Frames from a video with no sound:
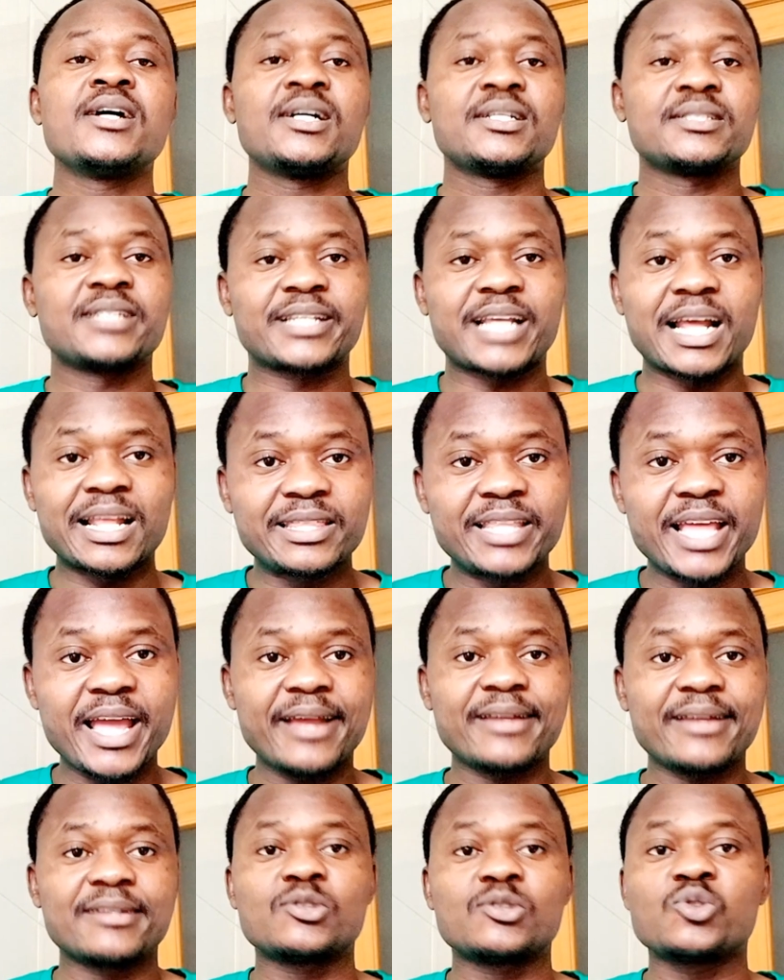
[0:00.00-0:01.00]
that are
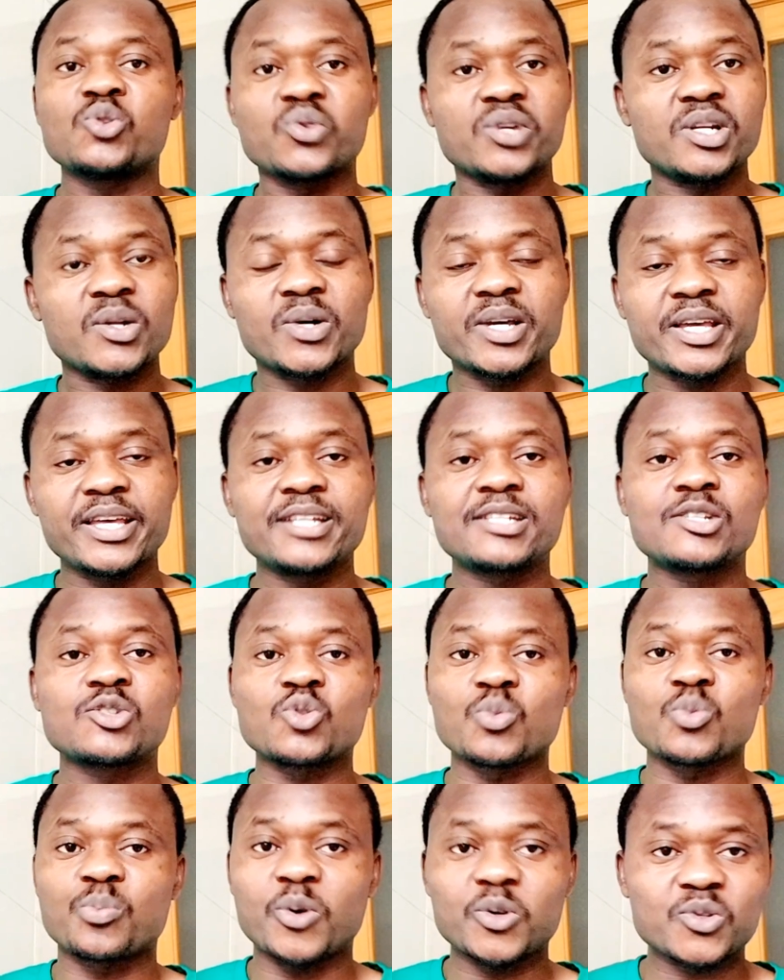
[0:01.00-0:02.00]
there to relocate
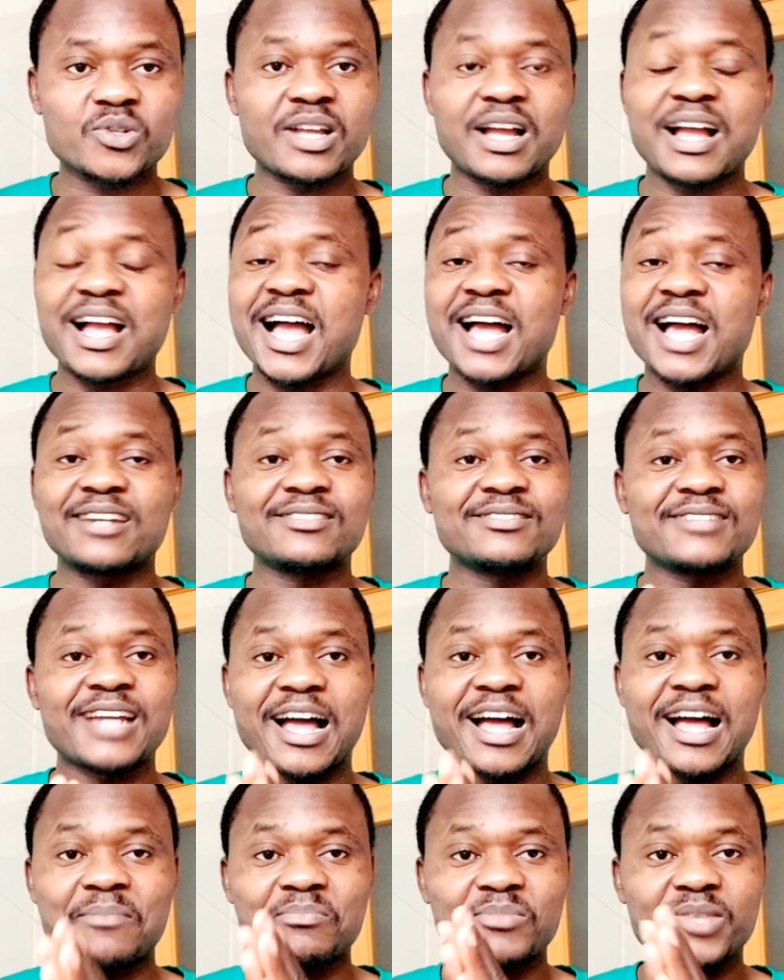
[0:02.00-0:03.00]
to Portugal. And
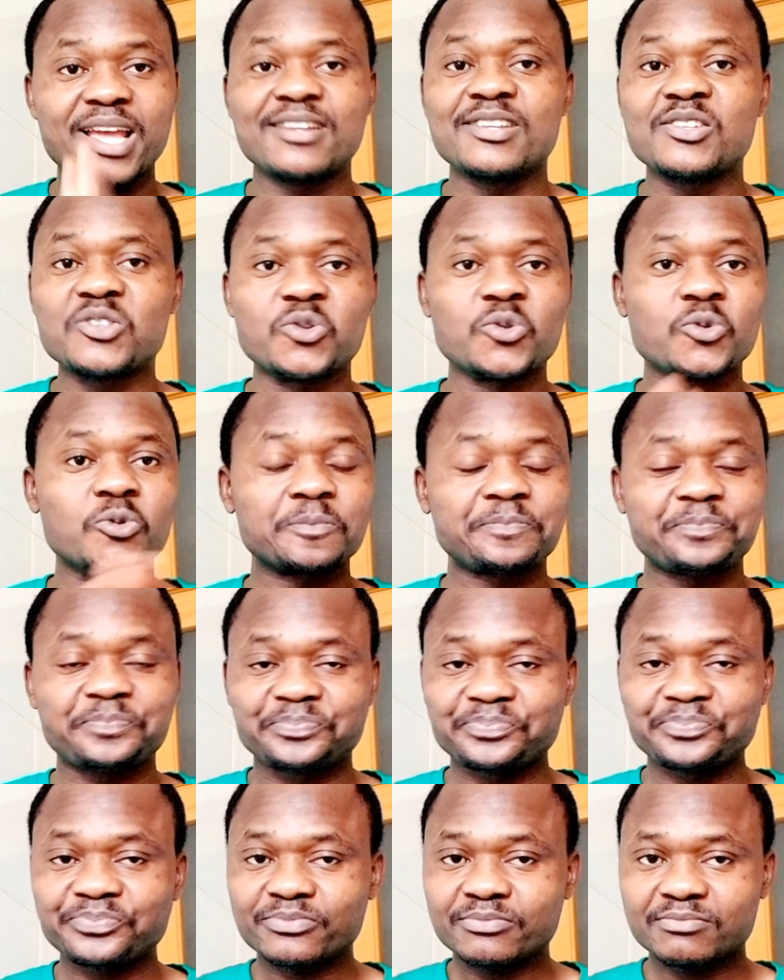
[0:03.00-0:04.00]
I'm telling you,
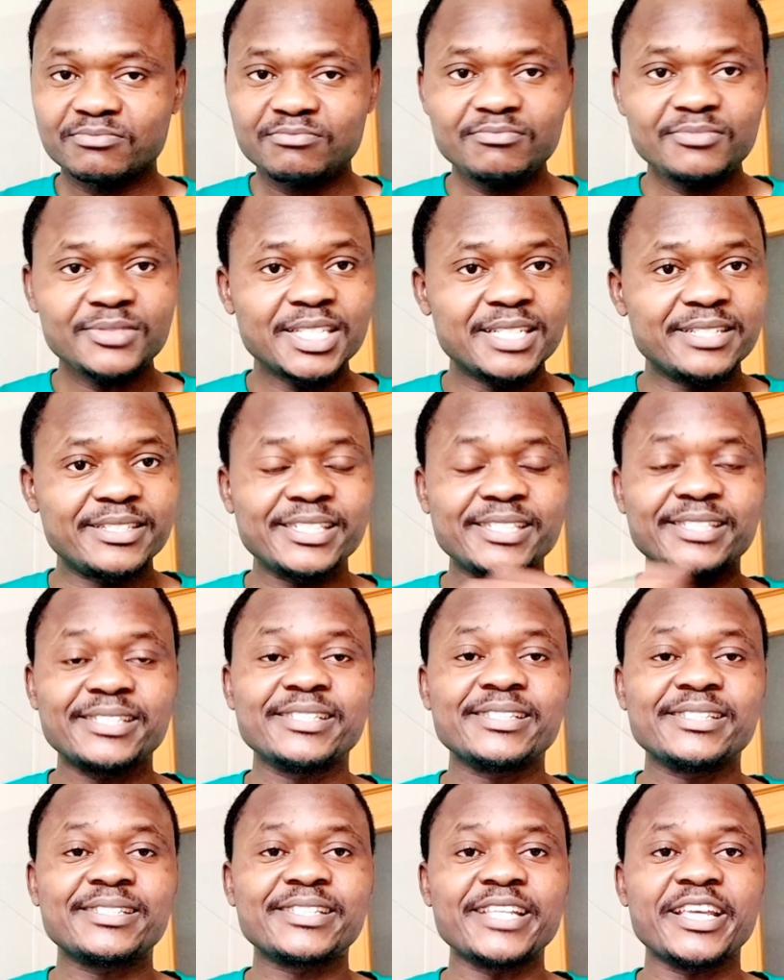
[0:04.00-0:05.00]
this
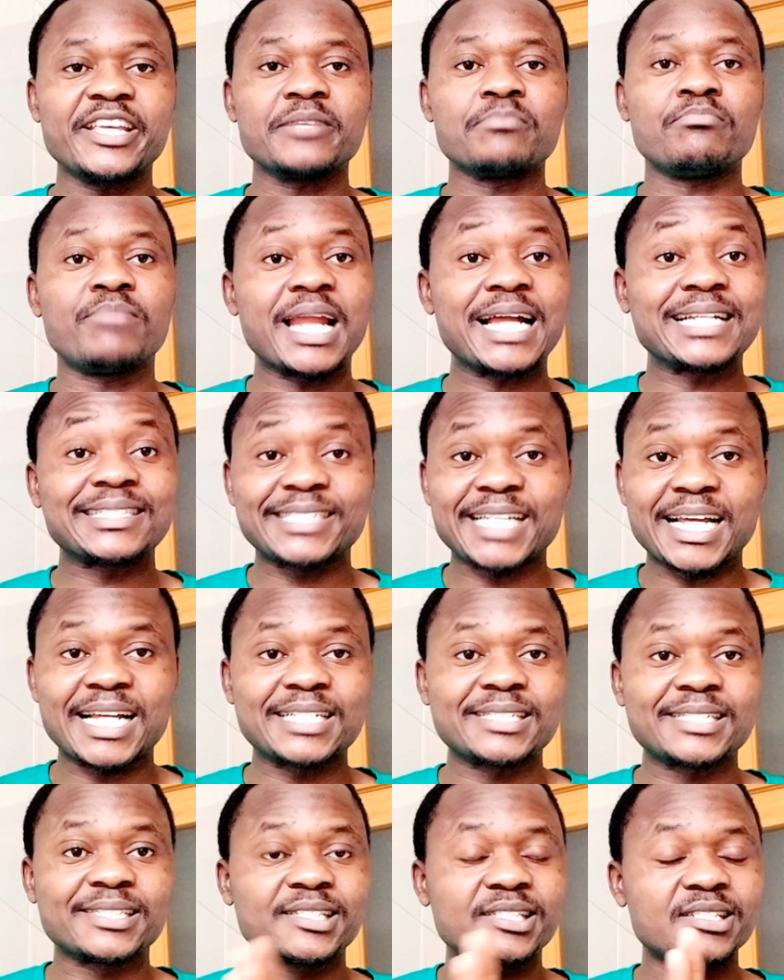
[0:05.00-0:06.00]
is a
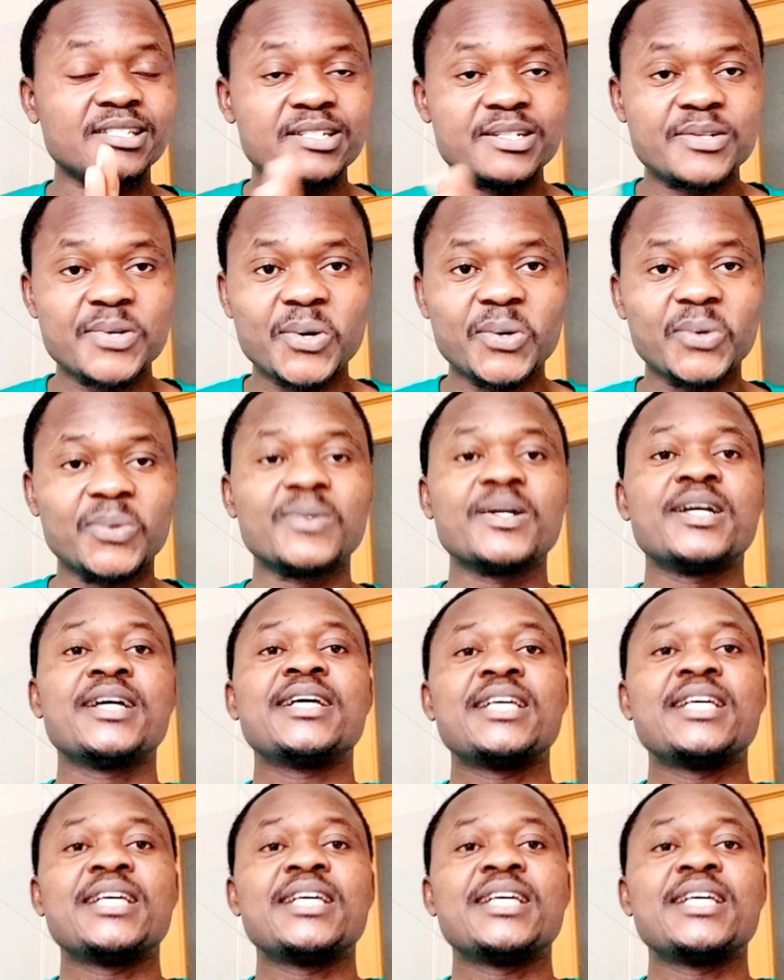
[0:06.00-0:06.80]
blatant no.